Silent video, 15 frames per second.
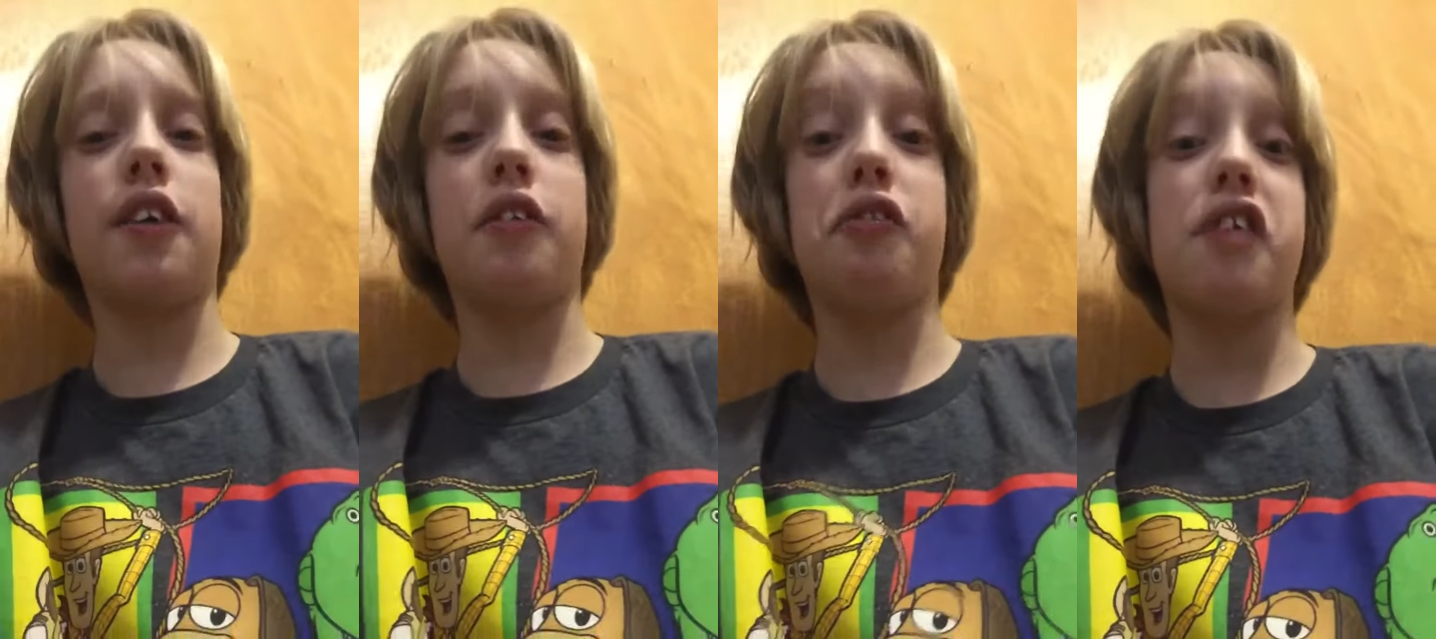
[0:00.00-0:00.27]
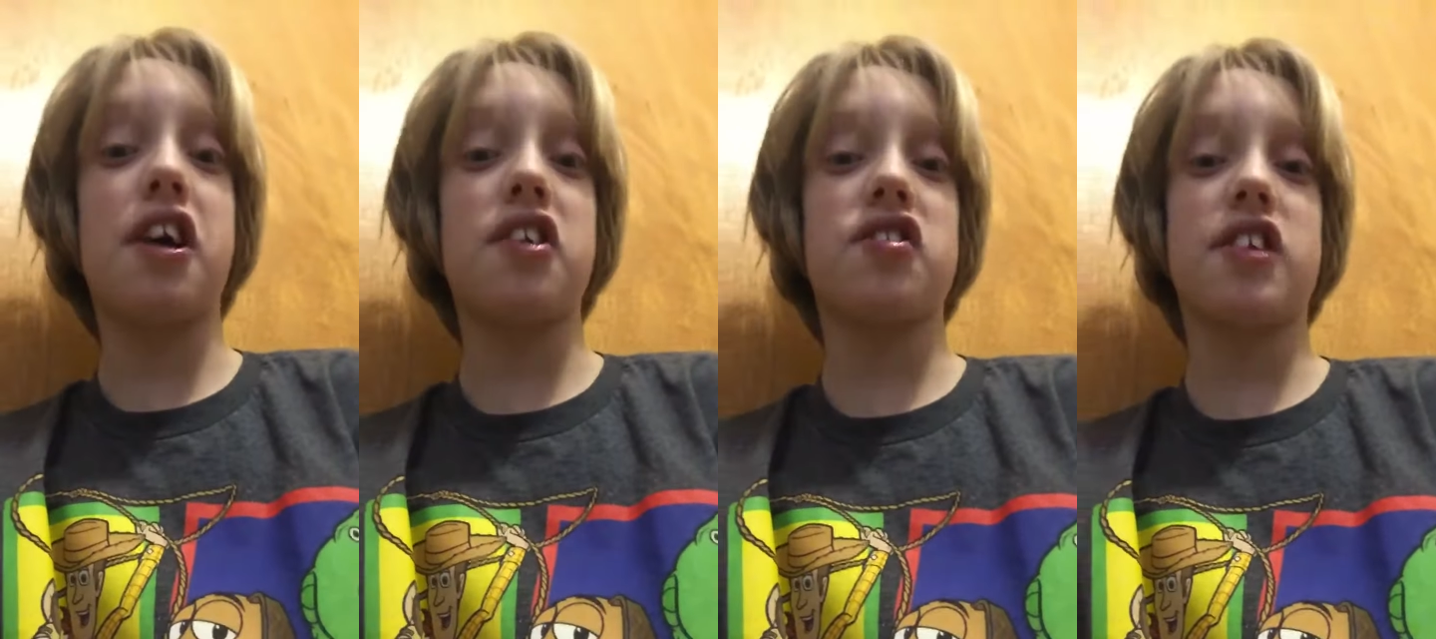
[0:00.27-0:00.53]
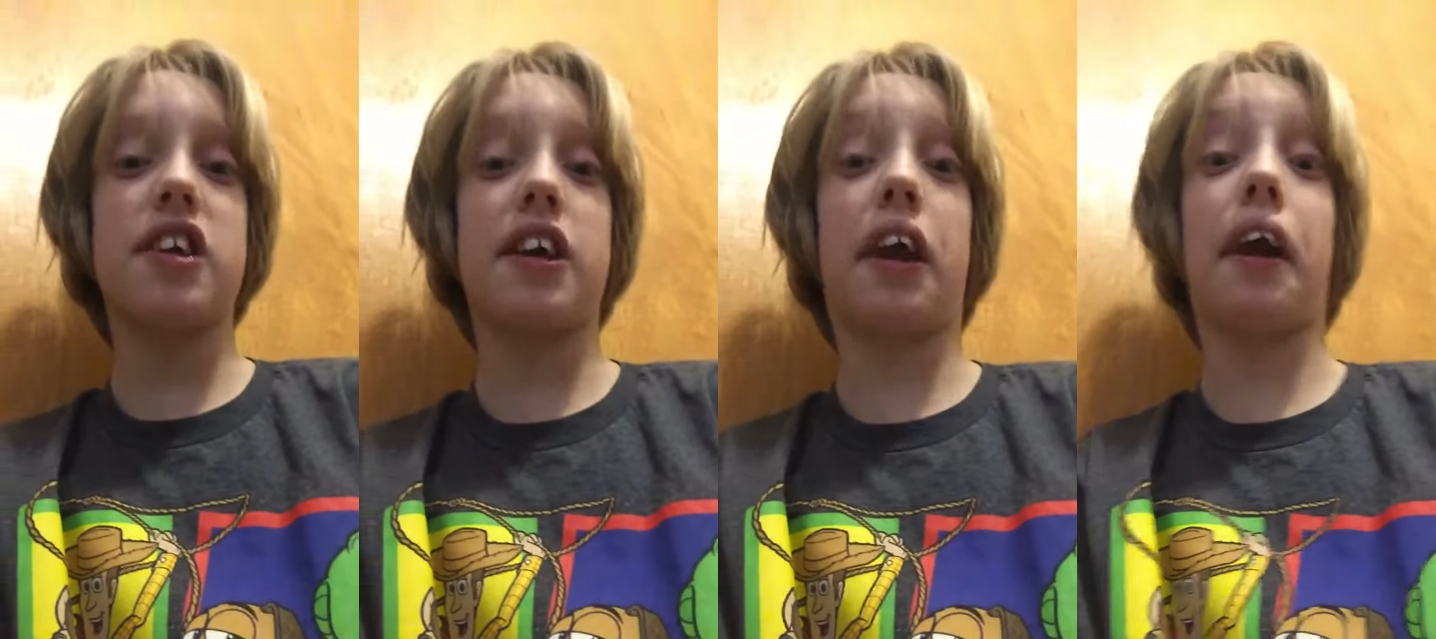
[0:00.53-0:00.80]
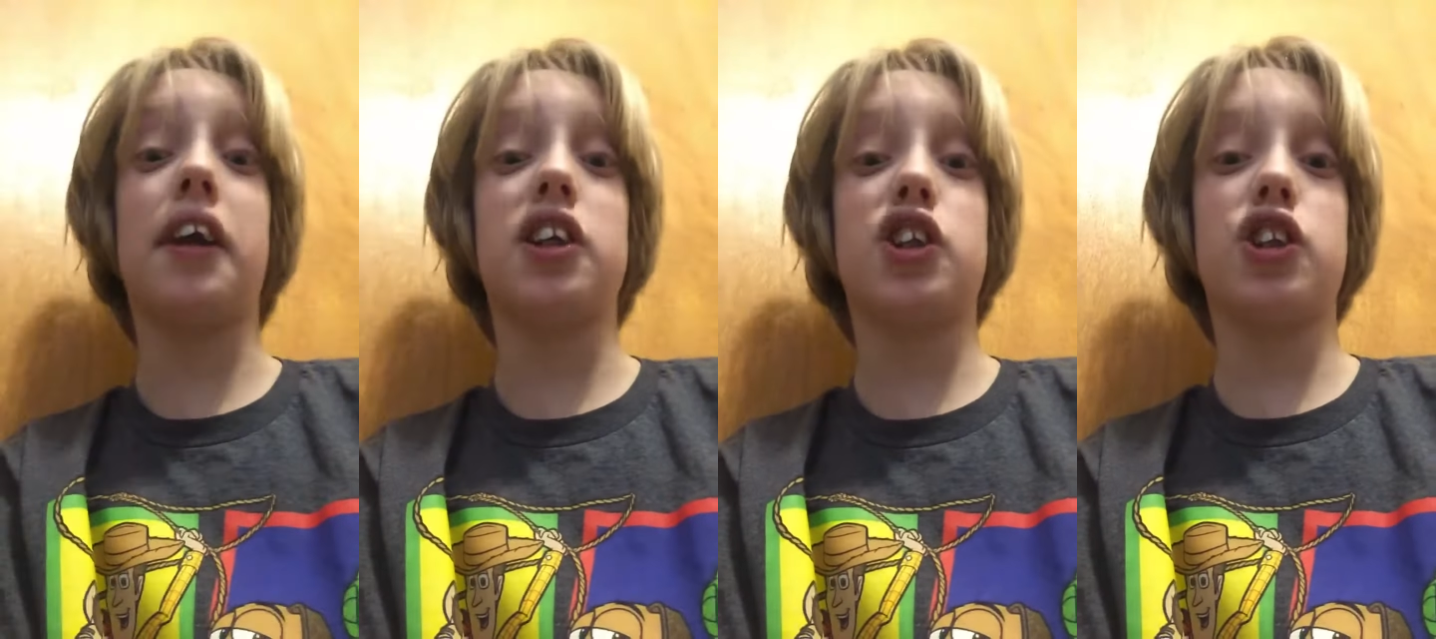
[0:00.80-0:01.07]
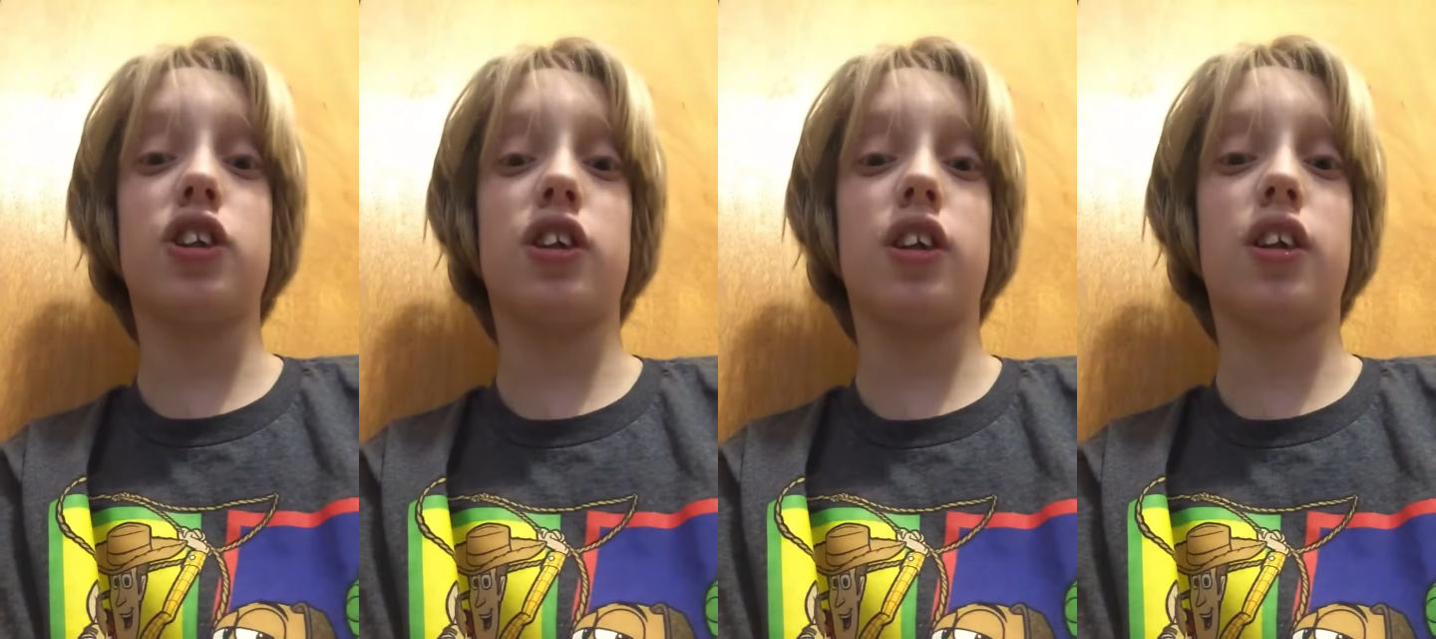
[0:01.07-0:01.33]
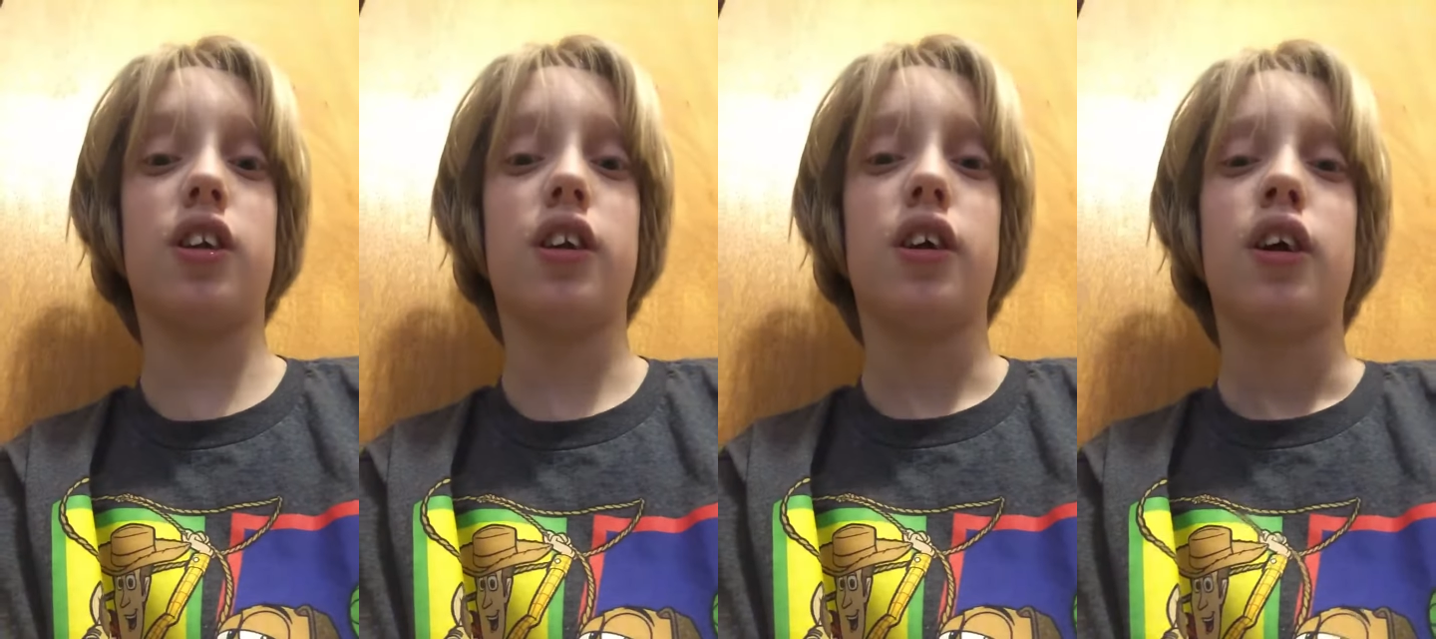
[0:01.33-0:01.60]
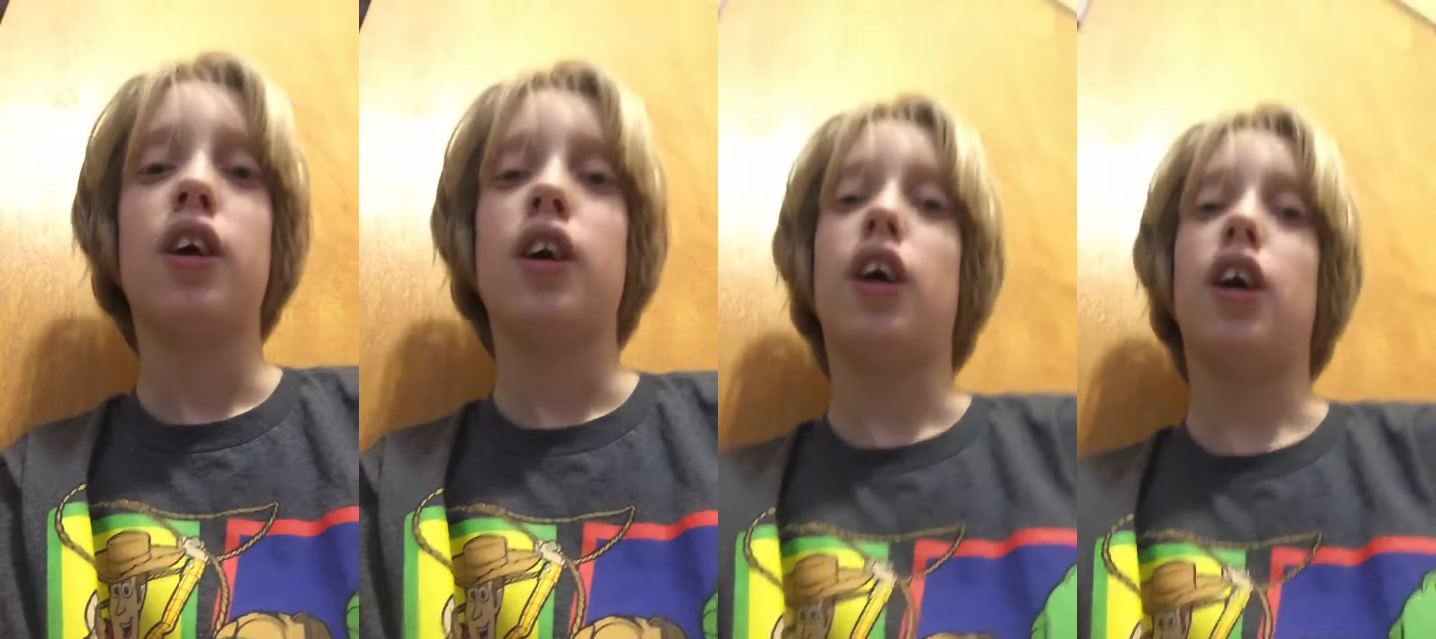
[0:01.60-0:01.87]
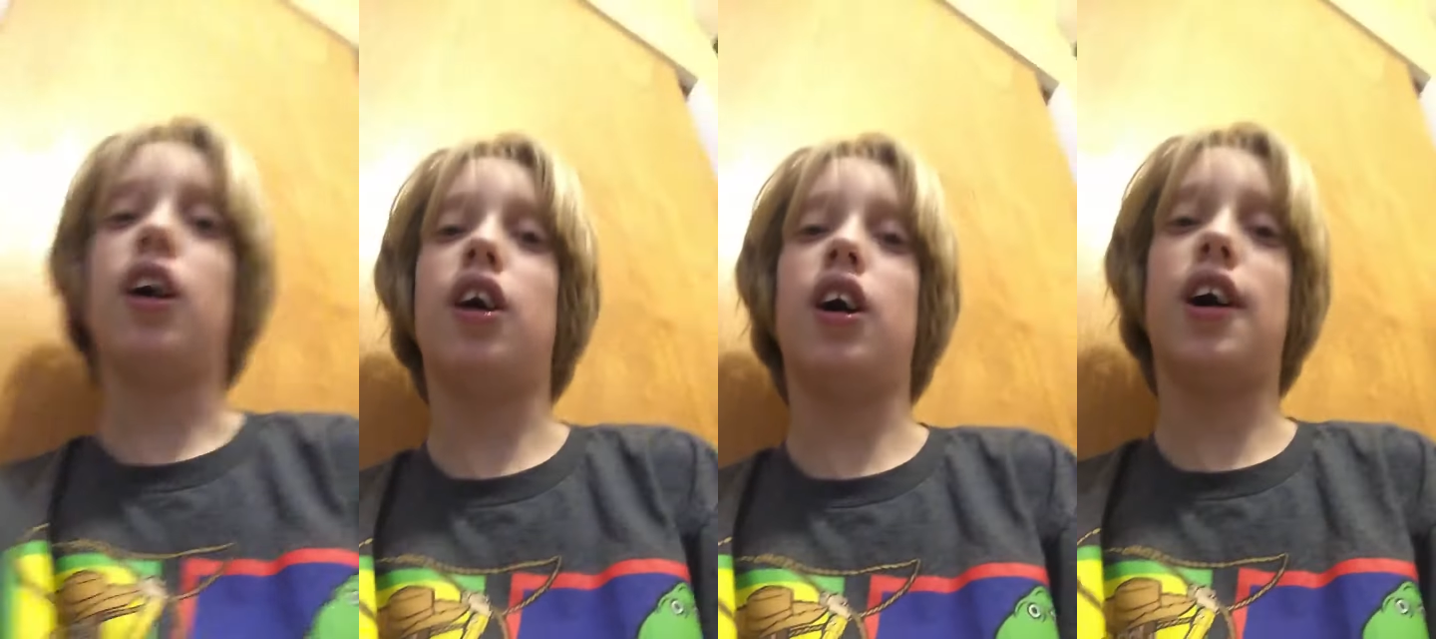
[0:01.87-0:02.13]
investigation
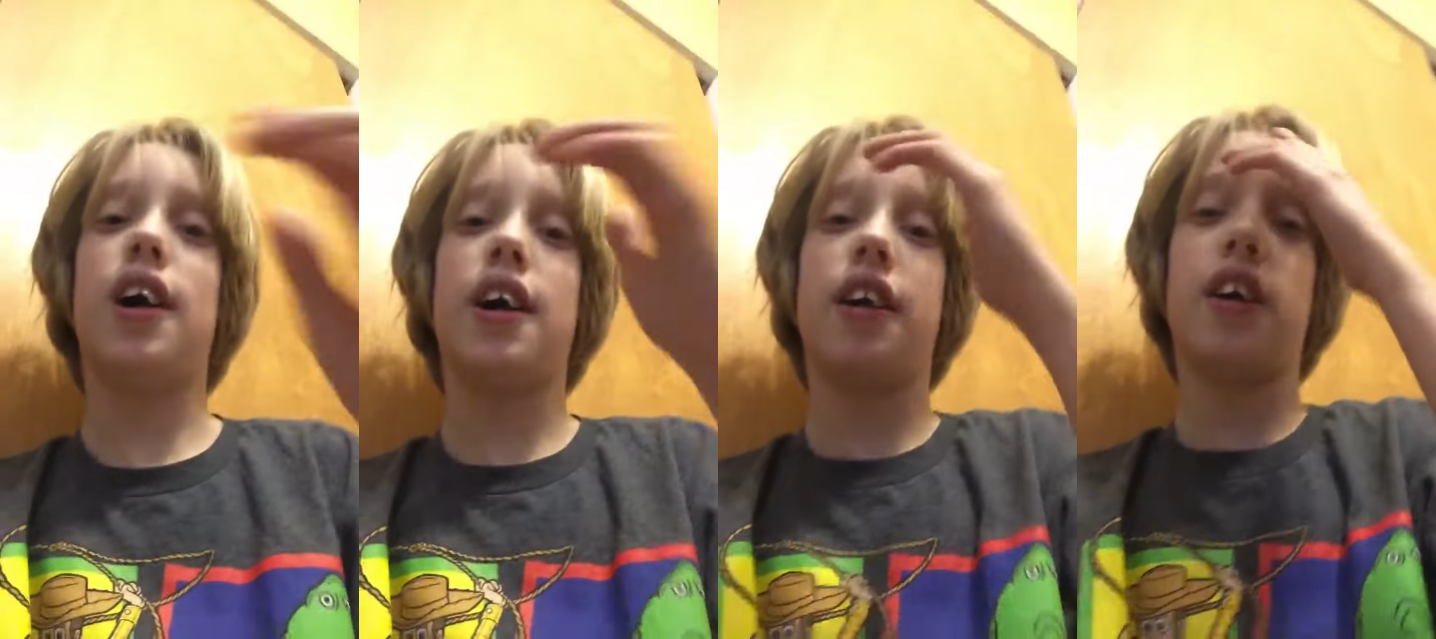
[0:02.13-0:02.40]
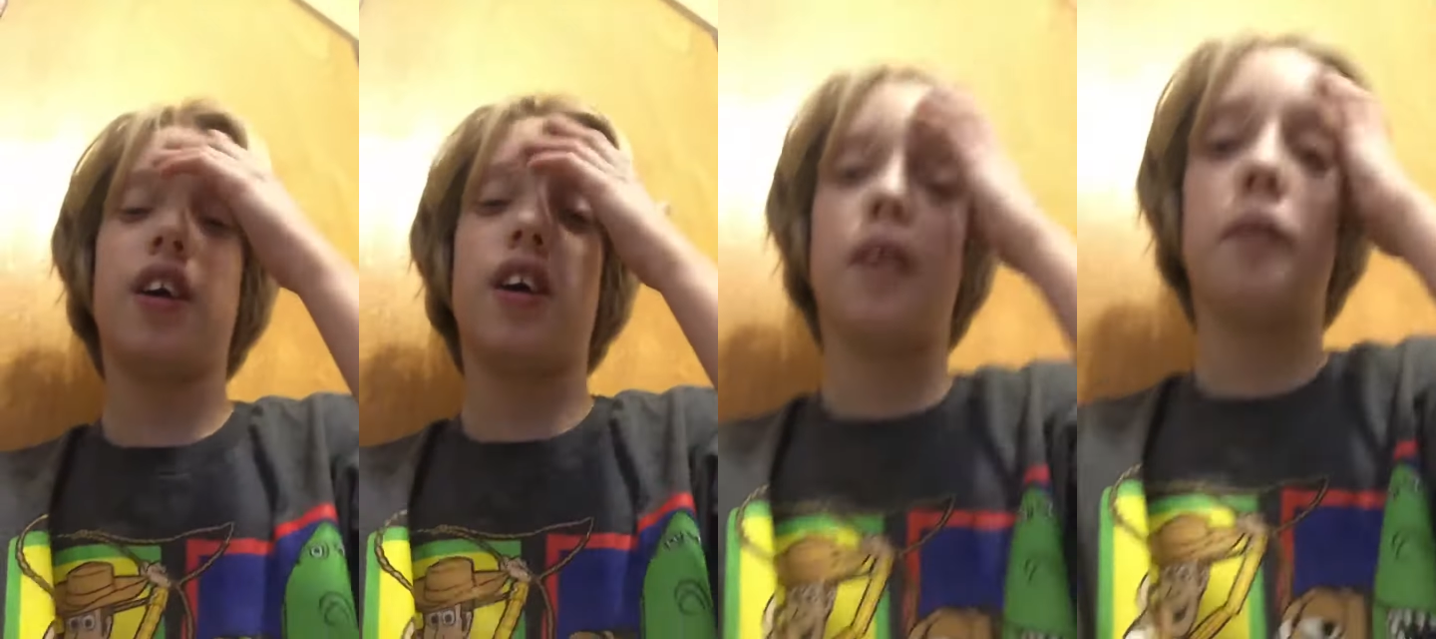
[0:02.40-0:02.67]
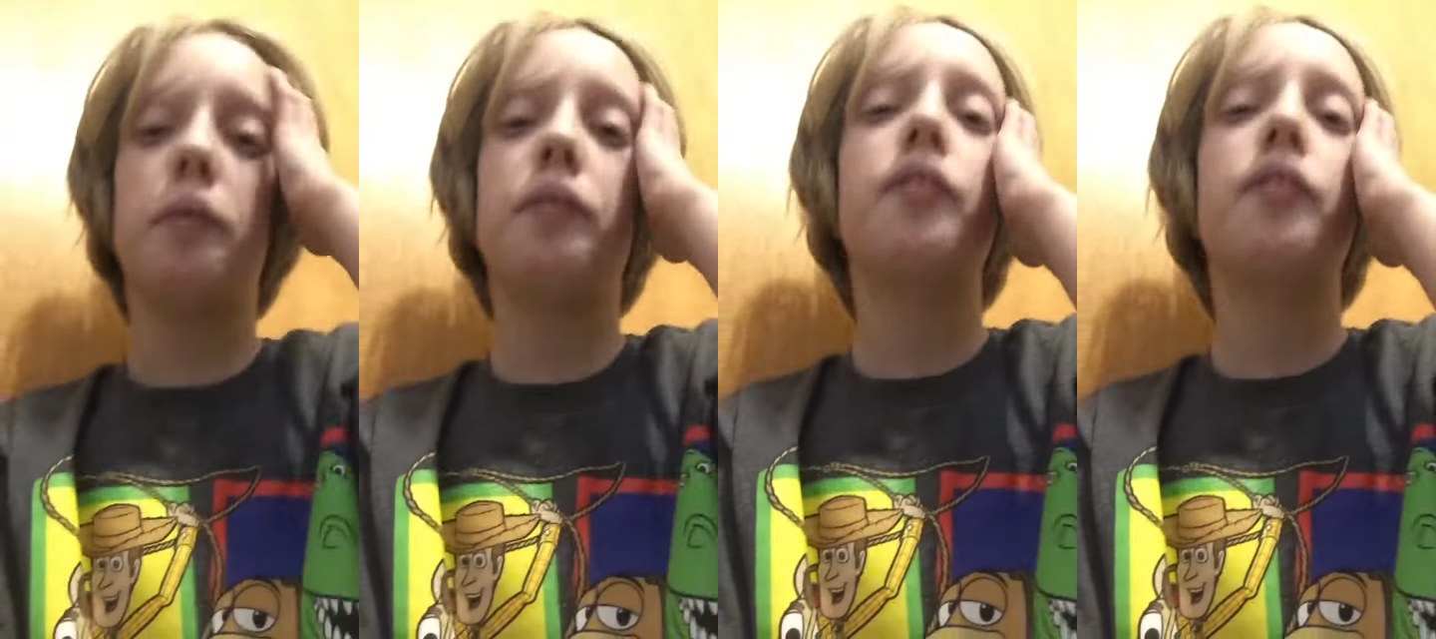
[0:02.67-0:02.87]
on um,